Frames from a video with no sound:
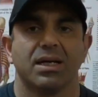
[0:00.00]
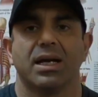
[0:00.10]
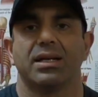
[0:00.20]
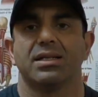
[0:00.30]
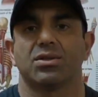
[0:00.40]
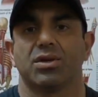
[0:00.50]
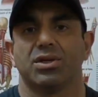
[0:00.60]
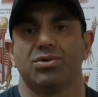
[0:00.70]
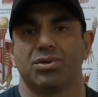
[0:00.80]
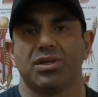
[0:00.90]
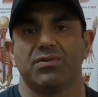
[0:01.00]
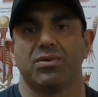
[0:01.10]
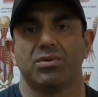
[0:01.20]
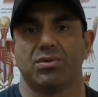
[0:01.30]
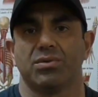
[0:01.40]
and it's going to give
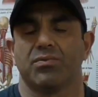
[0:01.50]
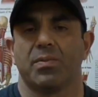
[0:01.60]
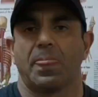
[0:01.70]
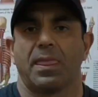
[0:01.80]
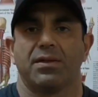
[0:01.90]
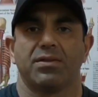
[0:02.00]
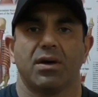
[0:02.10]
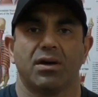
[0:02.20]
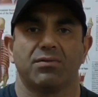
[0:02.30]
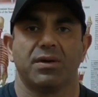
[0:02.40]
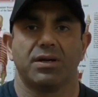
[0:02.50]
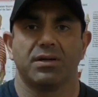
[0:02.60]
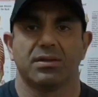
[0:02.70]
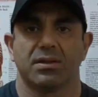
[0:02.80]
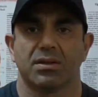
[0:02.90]
you not a
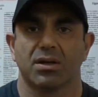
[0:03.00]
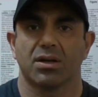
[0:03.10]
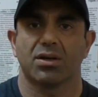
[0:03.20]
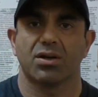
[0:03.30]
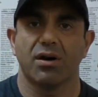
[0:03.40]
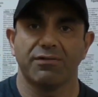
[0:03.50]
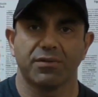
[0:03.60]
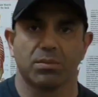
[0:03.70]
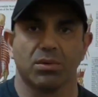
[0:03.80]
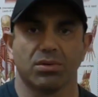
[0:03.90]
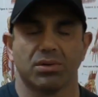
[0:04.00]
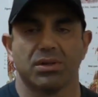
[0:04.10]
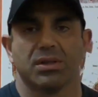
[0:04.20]
very comfortable